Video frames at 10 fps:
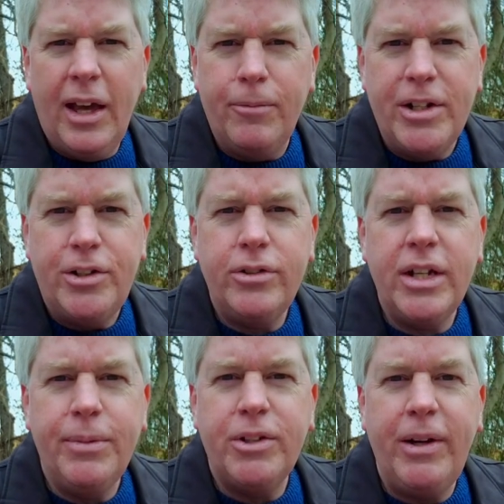And when
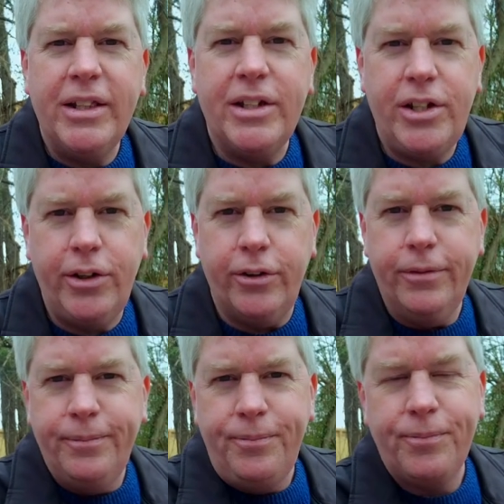choosing between the two,
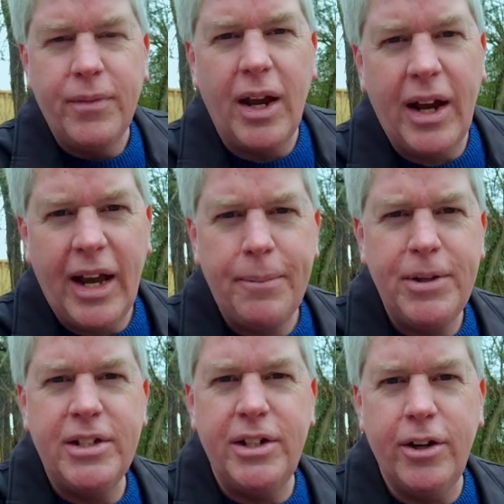I
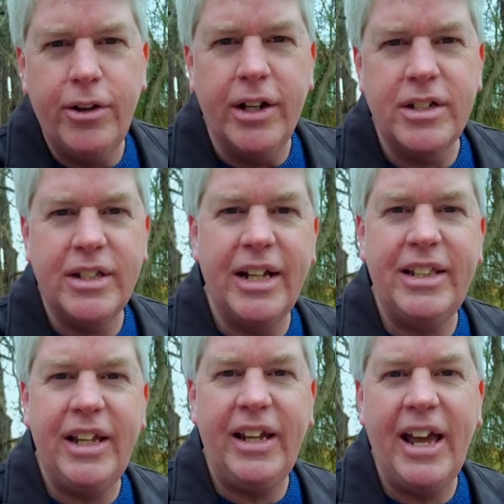happened to notice
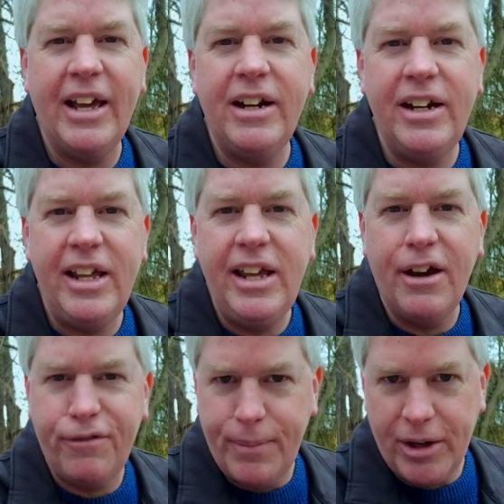that the Canon
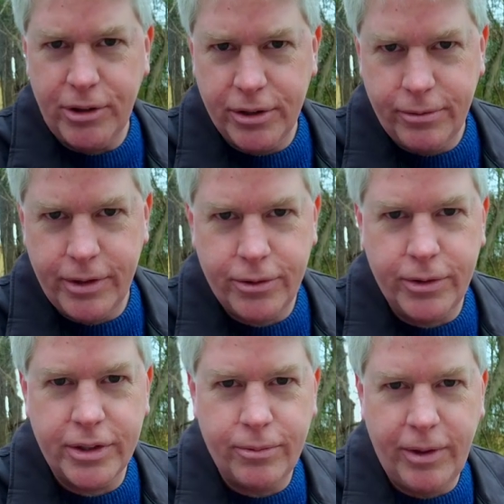EF mount, which
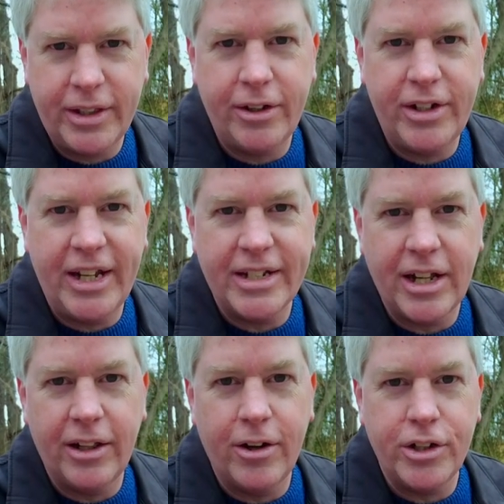was what their
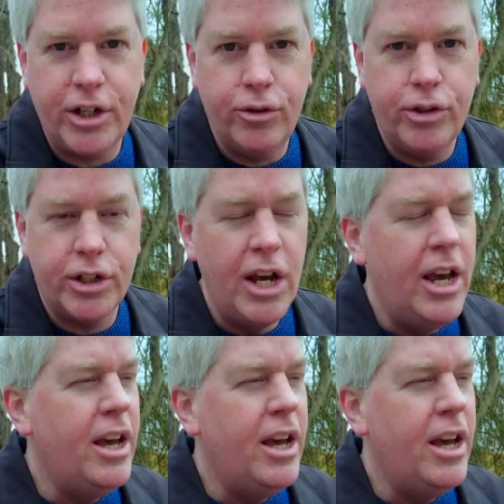DSLRs used,